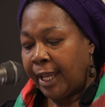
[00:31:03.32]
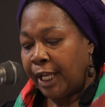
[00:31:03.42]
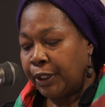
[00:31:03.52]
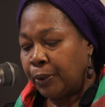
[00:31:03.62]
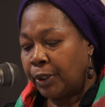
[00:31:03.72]

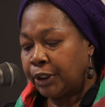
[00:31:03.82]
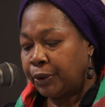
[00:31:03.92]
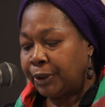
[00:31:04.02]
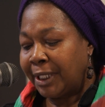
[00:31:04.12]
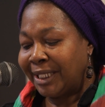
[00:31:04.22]
made you
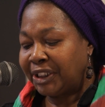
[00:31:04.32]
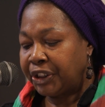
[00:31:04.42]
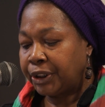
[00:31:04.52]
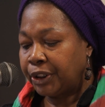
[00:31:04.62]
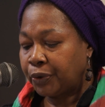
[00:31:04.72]
unto
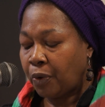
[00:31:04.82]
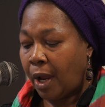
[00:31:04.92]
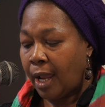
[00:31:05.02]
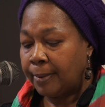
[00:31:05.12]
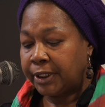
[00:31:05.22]
nations and
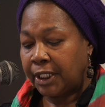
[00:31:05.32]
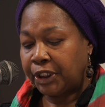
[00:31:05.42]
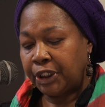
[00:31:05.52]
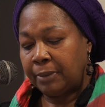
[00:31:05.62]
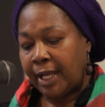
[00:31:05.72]
tribes
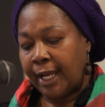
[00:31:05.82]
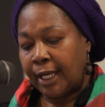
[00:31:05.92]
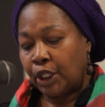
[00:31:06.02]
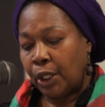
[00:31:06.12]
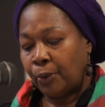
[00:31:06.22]
that ye
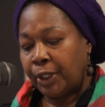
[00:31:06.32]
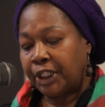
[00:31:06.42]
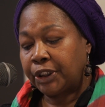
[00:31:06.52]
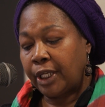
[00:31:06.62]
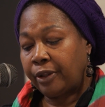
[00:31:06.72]
may know
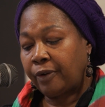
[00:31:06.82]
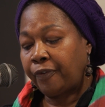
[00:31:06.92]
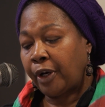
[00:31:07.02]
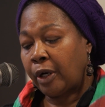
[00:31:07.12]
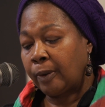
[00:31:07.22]
each other
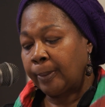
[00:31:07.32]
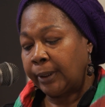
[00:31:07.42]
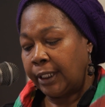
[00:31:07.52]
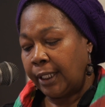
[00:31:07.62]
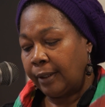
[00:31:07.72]

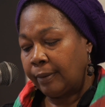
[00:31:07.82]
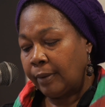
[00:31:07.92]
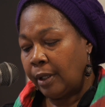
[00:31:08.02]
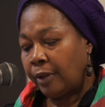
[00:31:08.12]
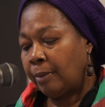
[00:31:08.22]
verily.
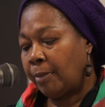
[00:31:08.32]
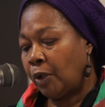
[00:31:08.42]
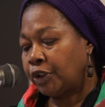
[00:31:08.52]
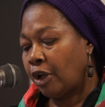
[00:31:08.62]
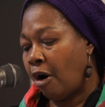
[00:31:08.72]
The
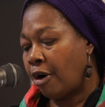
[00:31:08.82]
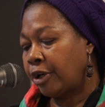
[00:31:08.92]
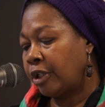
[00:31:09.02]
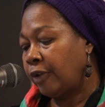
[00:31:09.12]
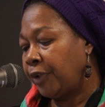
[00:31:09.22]
most
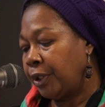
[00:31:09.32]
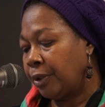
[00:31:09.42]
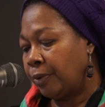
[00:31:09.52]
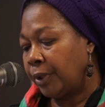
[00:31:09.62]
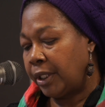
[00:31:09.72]
honored of
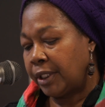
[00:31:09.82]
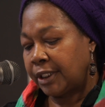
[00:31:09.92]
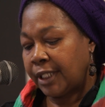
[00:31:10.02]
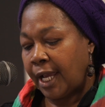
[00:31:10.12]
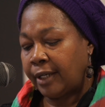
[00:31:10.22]
you in the
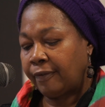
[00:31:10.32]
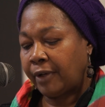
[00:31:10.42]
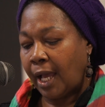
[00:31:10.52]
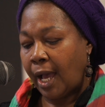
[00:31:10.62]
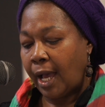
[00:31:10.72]
sight of
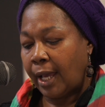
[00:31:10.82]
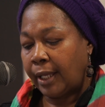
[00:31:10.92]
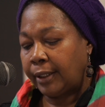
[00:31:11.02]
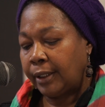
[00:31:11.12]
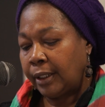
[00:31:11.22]

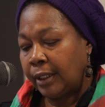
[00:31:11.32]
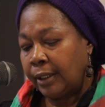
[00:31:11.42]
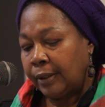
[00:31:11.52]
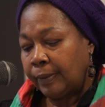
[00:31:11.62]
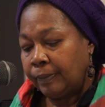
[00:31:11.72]
God
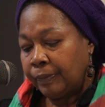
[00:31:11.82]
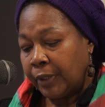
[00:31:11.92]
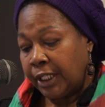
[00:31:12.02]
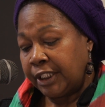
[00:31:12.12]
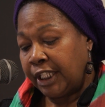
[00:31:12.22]

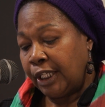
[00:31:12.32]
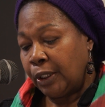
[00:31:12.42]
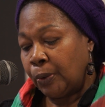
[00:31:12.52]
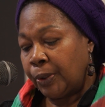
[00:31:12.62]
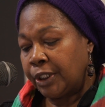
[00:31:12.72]
is he
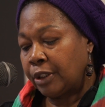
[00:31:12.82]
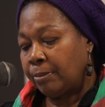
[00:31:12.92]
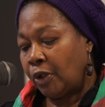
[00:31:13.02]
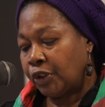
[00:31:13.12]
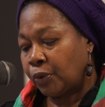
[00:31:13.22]
who is the
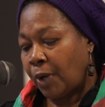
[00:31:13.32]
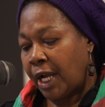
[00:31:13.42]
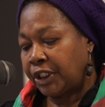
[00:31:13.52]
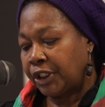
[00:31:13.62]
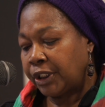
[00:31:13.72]
most
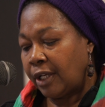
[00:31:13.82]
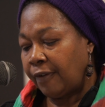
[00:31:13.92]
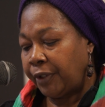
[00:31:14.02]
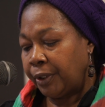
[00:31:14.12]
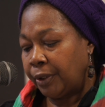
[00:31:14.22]
righteous
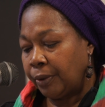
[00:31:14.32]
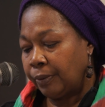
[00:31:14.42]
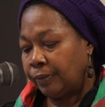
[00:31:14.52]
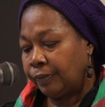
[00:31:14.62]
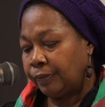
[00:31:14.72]
of
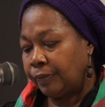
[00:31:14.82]
you.